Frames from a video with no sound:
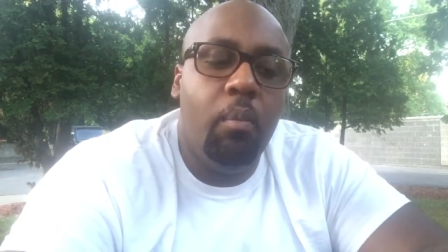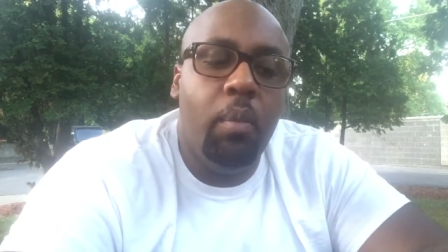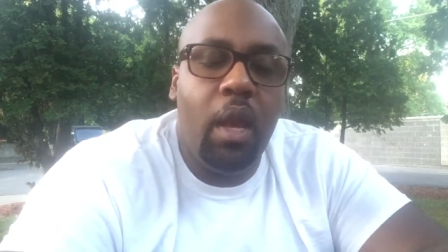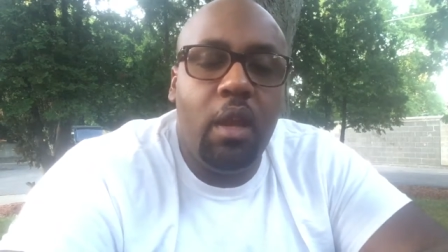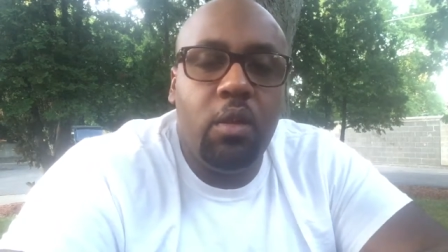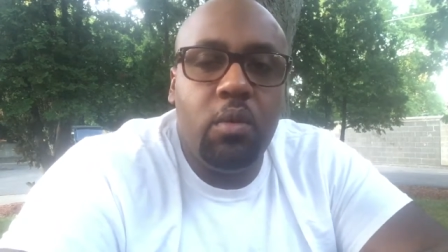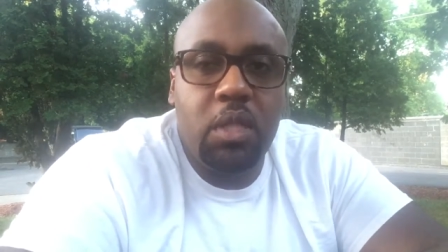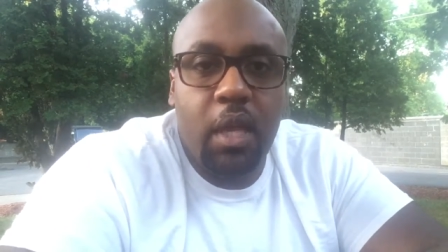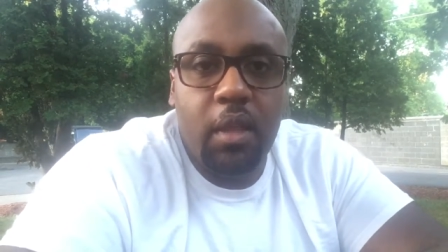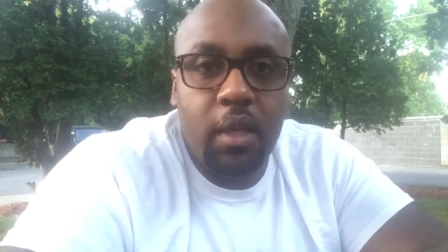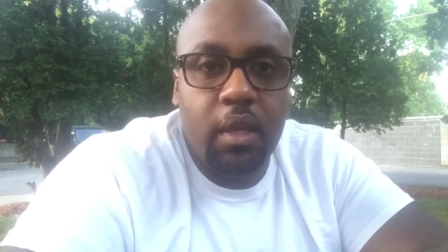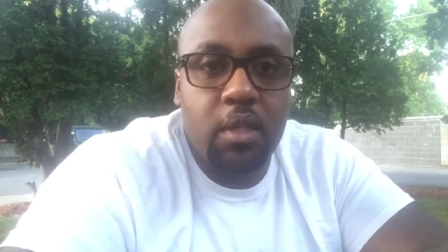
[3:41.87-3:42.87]
But I do
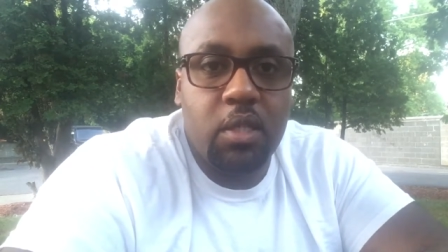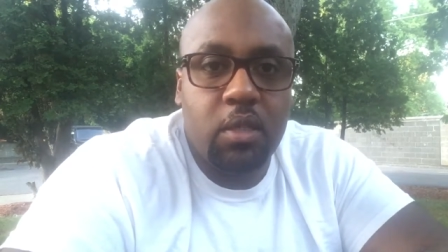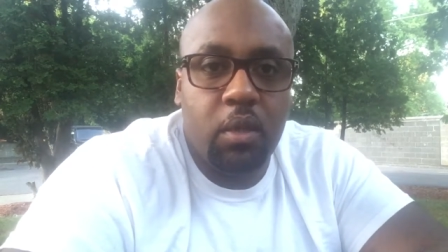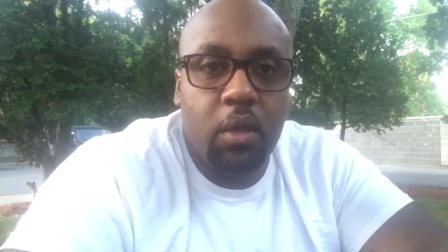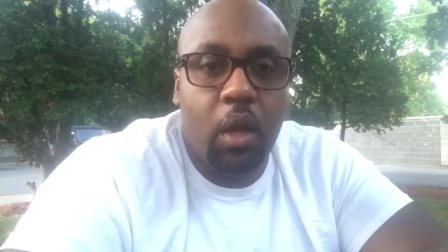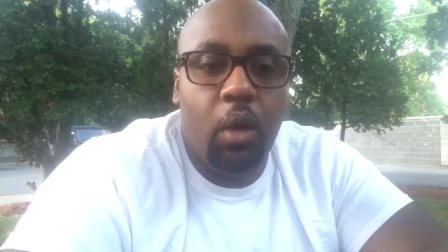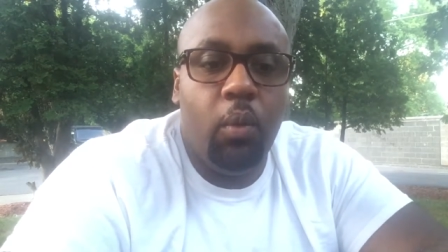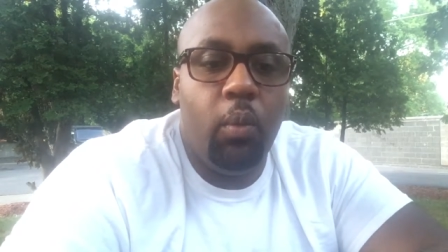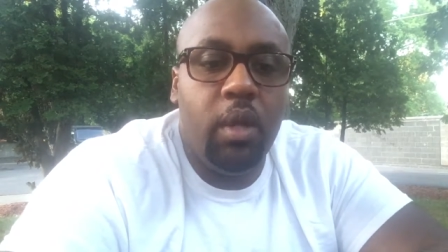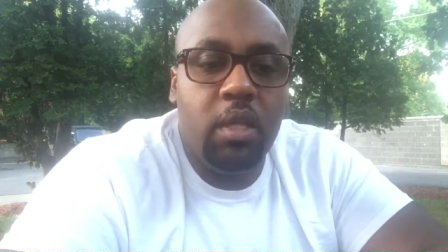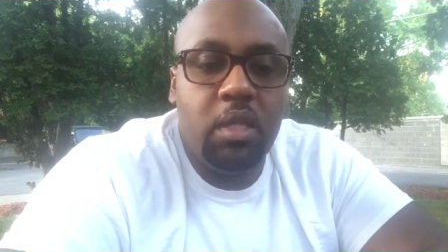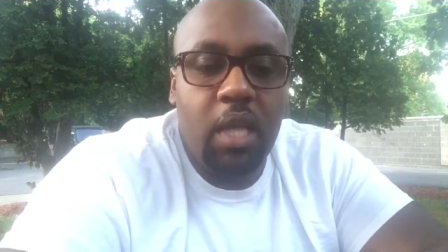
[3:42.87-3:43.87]
say this,
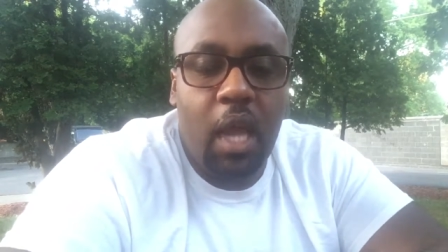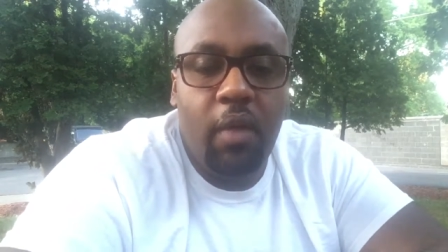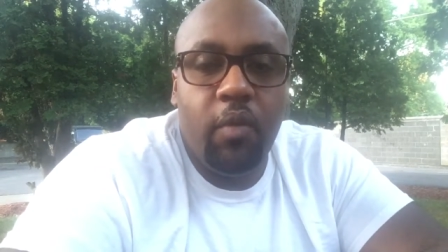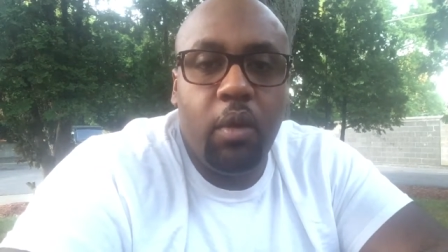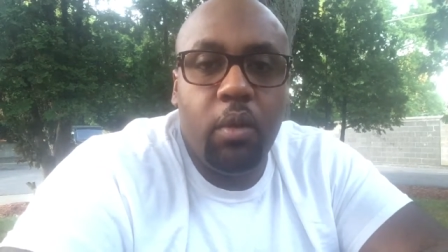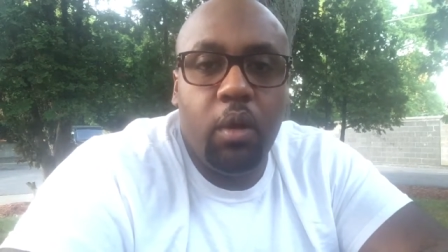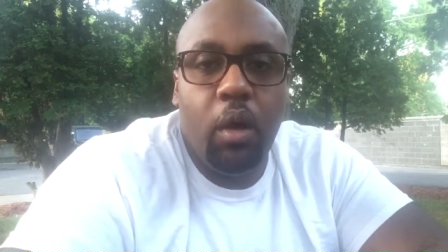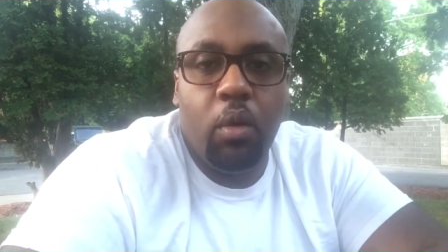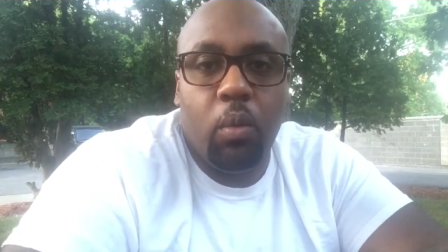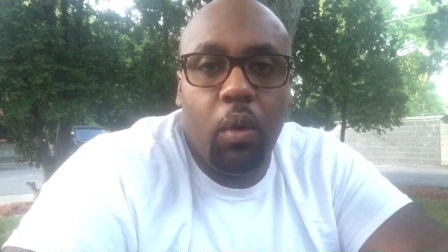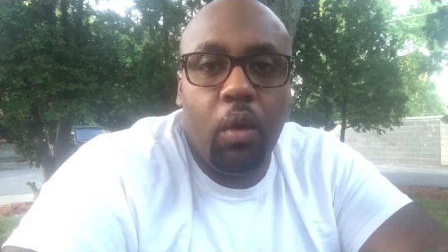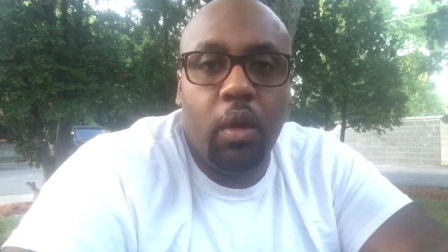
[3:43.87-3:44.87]
when it's time for you to go
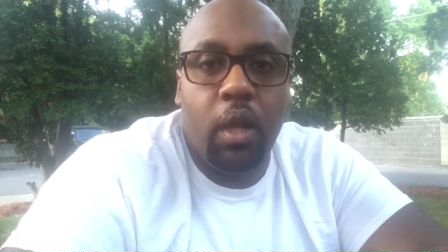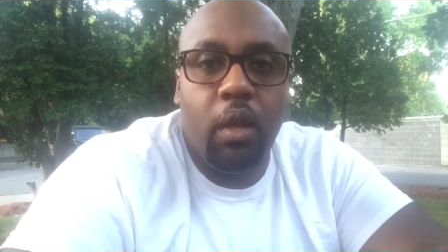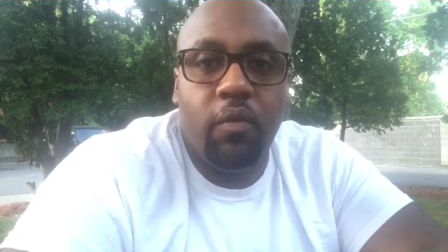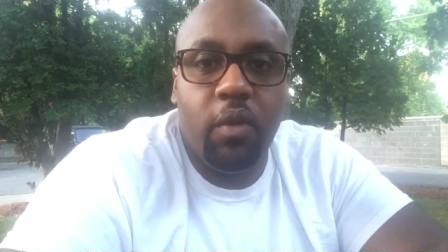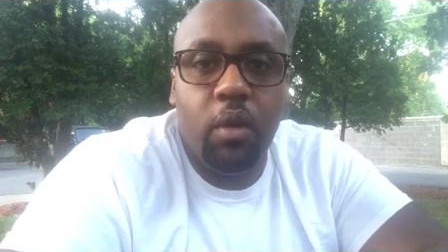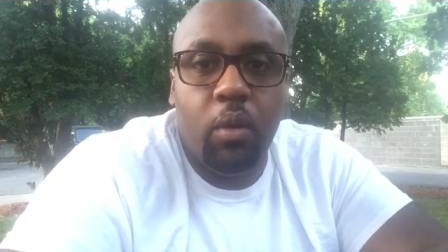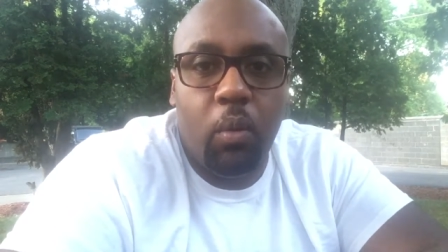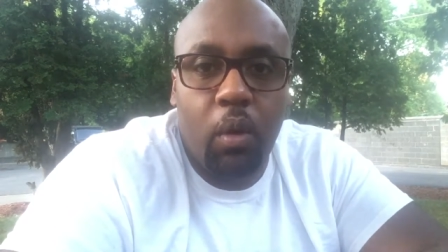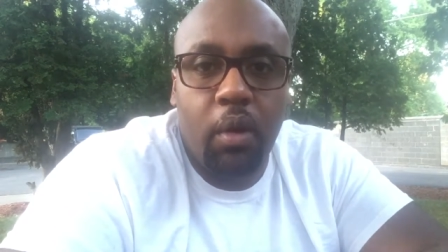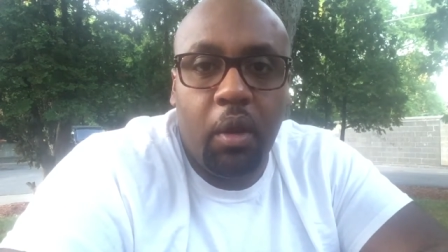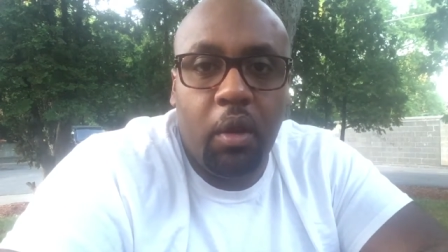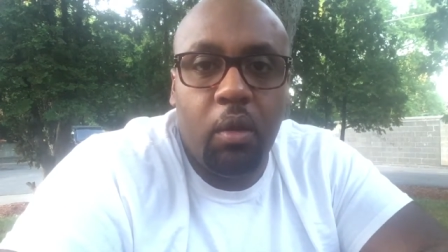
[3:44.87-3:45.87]
to work and for you to
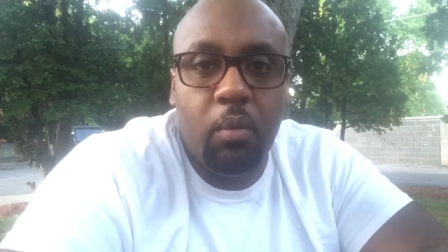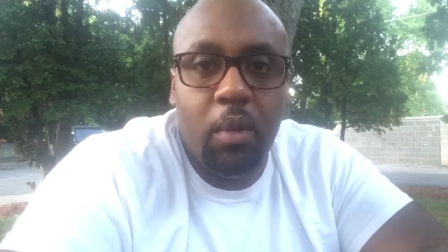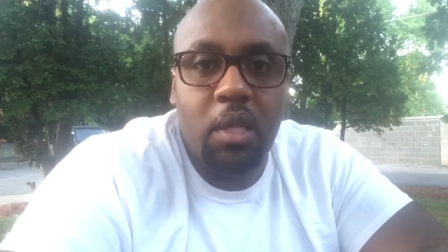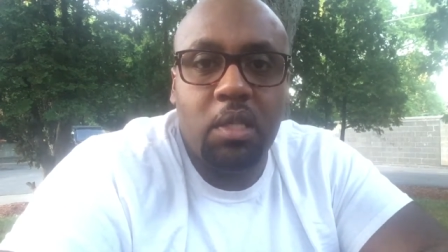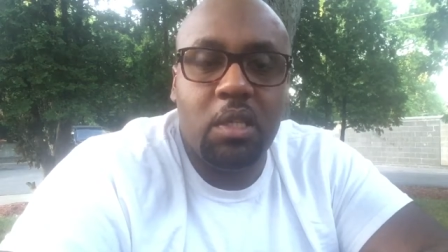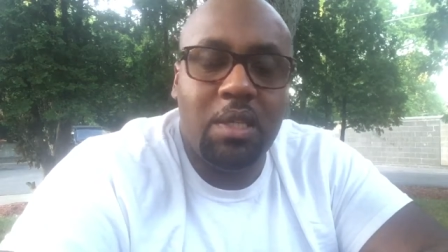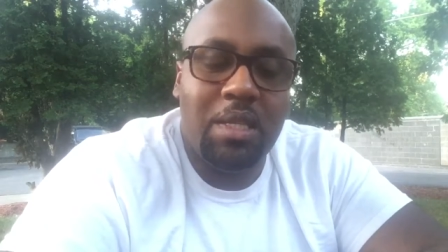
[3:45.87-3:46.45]
work in your business,